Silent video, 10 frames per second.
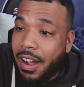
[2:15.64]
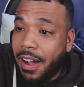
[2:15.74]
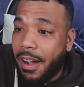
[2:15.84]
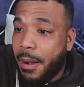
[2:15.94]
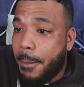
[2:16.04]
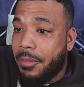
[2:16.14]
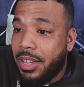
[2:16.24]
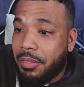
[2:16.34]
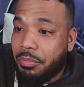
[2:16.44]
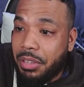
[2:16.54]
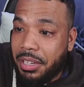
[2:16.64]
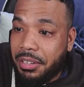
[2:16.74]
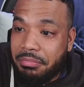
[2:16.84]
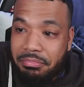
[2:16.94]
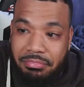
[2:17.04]

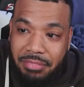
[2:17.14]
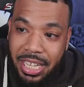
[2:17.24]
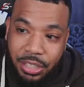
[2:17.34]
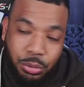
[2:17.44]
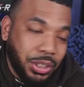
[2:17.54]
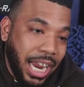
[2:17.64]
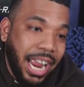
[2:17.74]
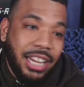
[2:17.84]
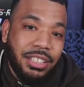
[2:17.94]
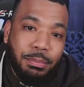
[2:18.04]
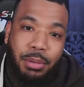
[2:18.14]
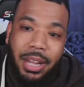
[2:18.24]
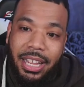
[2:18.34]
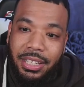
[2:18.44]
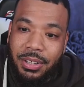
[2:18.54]
Then things will change.
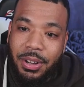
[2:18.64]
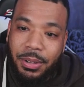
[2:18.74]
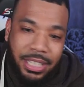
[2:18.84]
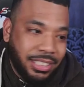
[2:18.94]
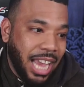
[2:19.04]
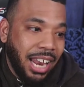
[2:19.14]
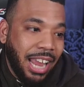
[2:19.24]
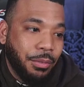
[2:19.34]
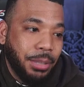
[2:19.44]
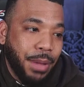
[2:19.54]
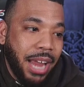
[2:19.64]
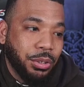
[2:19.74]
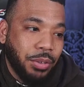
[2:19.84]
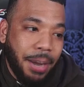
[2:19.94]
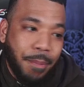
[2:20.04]
But, you know, it's kind of like with the
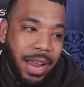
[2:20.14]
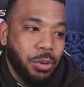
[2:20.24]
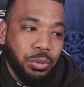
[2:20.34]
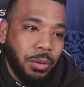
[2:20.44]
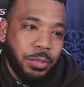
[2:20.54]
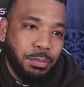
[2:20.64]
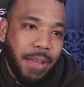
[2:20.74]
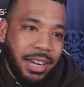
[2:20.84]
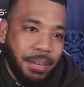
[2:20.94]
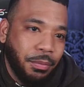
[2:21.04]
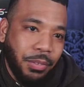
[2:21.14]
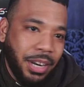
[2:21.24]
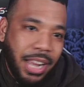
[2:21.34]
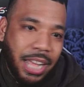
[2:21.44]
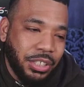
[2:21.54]
Bengals, right? Bengals weren't respected before they
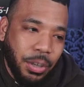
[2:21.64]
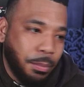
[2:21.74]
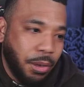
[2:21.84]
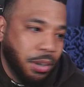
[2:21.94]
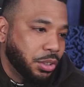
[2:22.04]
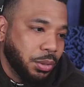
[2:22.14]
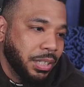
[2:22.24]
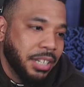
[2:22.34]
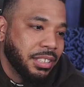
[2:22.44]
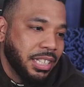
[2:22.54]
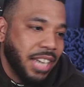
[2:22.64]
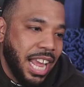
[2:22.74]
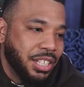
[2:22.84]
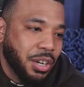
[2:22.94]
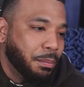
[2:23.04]
got Joe Burrow. 2 years into that
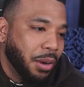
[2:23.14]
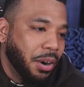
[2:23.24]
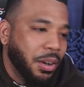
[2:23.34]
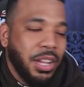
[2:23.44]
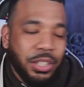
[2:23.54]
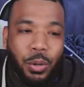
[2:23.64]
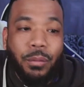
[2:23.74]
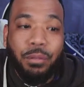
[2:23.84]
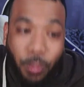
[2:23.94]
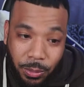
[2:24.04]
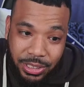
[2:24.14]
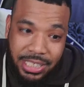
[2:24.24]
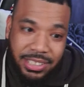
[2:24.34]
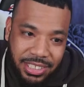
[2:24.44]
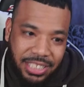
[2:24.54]
Joe Burrow, two full
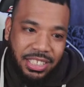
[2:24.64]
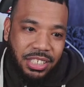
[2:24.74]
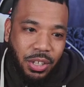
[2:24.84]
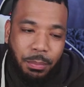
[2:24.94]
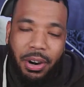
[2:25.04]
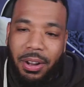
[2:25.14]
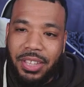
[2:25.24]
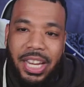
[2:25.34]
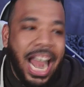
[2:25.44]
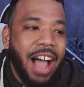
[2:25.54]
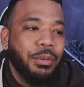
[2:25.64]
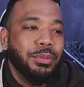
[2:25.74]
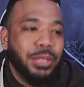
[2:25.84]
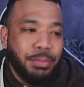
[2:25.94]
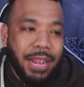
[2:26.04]
seasons into the Joe Burrow thing, now we
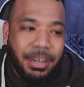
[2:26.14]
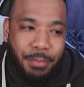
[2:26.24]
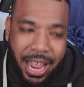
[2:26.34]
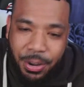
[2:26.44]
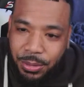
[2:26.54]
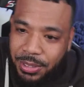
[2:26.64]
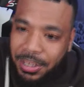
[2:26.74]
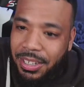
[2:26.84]
respect the Bengals